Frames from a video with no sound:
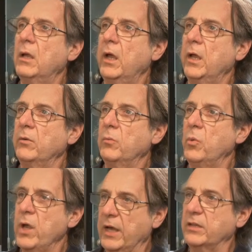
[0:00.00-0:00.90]
And
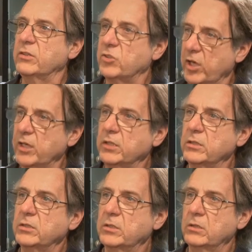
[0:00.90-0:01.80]
we had to
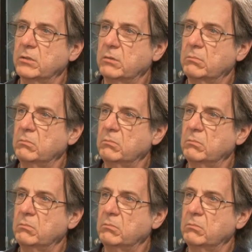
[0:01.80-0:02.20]
change the